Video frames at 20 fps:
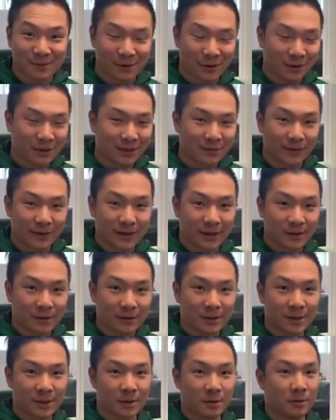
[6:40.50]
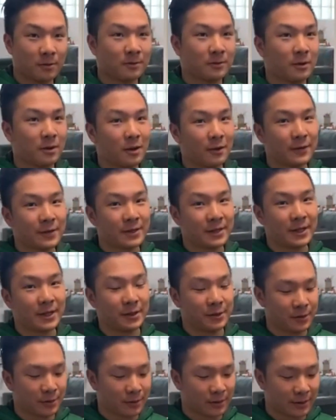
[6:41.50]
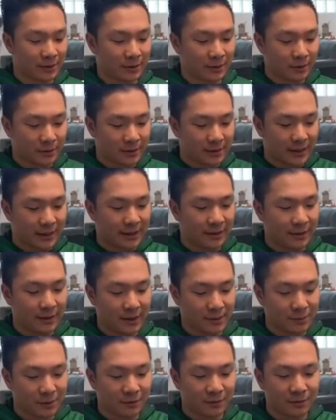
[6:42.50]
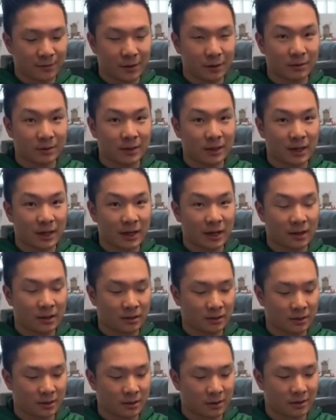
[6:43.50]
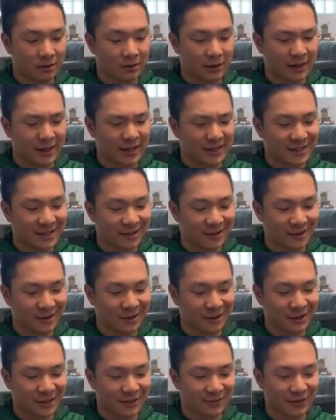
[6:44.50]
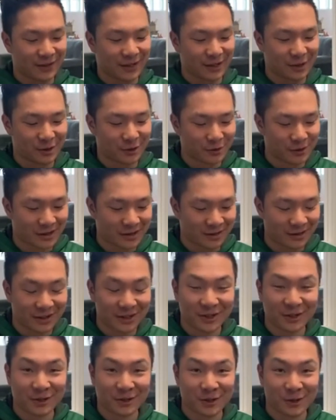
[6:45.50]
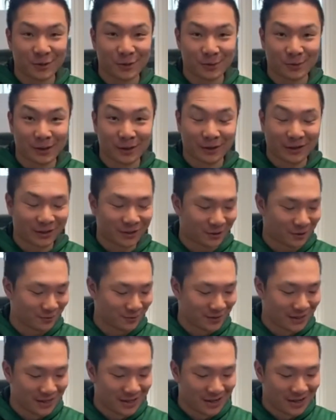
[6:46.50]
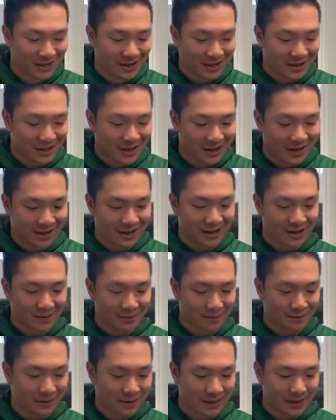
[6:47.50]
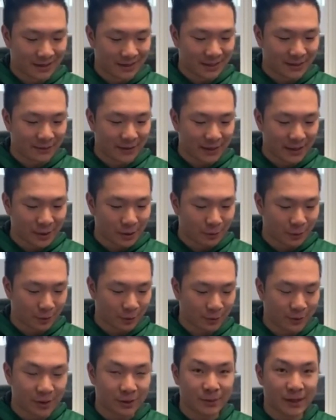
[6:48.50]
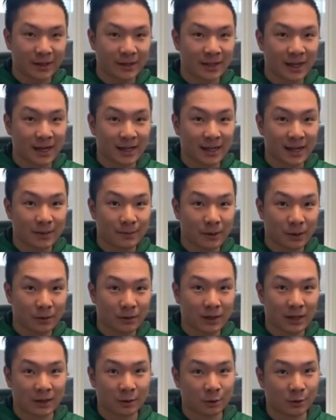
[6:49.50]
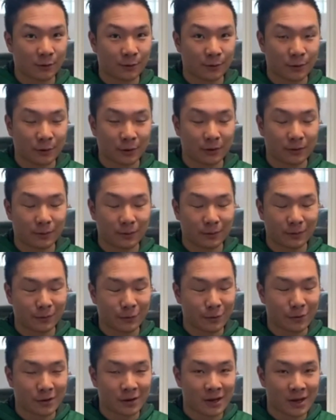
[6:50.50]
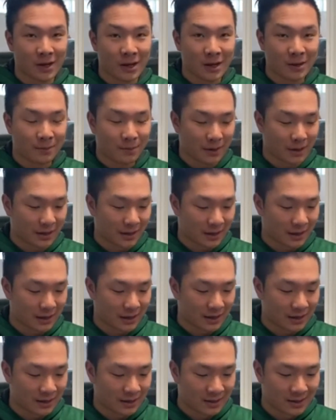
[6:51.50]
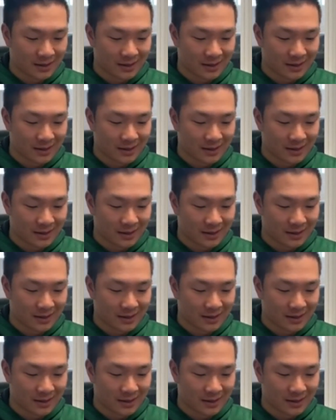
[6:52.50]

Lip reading: part of this video, so obviously you know that there's a theme of milk today. So I guess I could call this video things you can do with milk at home. In this video, we're going to make tie-dye milk. I don't know if you've heard of it before, but